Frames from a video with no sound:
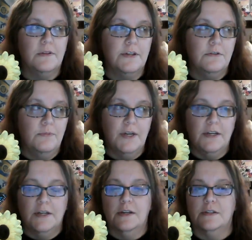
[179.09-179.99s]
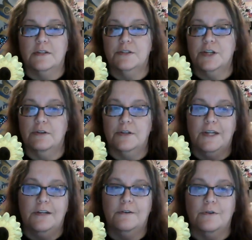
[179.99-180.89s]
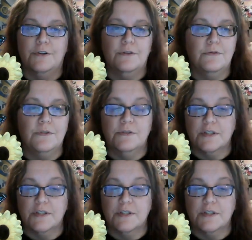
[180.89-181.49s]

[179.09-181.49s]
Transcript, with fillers: like you bake at a charity or you do